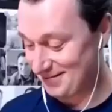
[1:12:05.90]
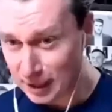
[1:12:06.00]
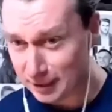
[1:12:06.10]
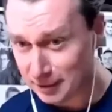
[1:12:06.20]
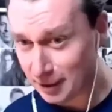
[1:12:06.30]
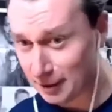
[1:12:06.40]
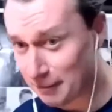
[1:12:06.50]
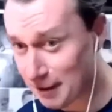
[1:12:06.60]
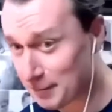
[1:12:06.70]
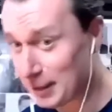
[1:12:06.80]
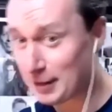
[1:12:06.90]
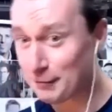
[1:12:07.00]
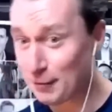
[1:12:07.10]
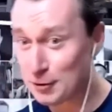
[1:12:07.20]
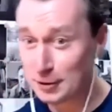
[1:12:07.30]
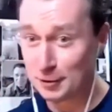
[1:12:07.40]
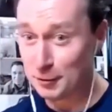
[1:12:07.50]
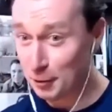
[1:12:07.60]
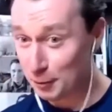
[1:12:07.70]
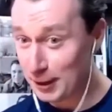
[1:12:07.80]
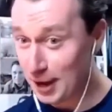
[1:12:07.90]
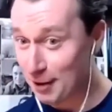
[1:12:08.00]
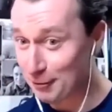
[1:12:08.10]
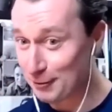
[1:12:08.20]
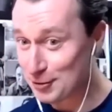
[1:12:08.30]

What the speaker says: like the 5-minute version or the 3-hour?